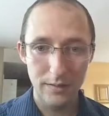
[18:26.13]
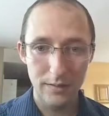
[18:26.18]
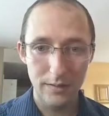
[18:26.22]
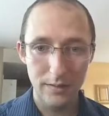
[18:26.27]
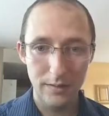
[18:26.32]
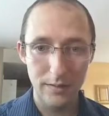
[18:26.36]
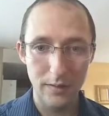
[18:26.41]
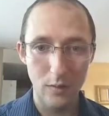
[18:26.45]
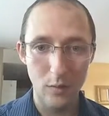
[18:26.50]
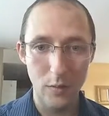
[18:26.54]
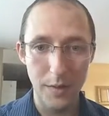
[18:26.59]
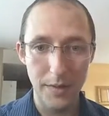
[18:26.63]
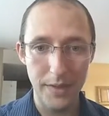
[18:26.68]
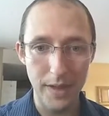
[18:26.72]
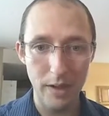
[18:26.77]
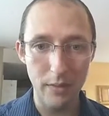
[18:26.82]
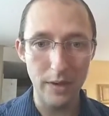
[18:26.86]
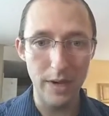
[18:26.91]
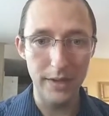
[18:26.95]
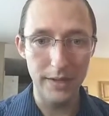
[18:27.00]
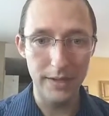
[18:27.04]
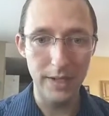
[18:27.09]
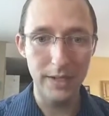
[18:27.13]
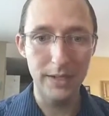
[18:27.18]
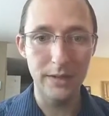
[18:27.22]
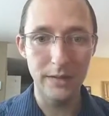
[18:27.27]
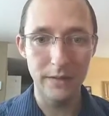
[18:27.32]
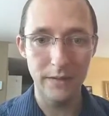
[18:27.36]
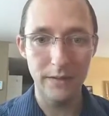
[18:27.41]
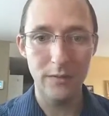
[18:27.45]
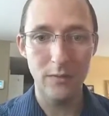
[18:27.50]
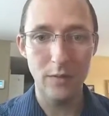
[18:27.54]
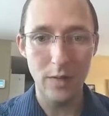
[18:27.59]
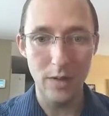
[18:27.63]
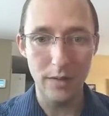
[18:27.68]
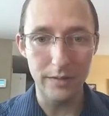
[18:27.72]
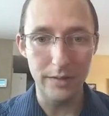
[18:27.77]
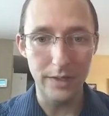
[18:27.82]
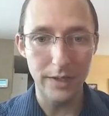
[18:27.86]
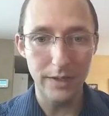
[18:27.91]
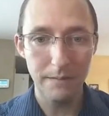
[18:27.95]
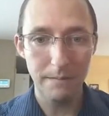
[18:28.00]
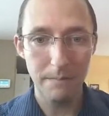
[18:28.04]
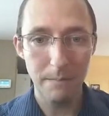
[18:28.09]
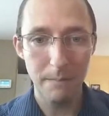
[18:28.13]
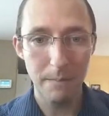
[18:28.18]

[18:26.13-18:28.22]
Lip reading: though without addictive quality.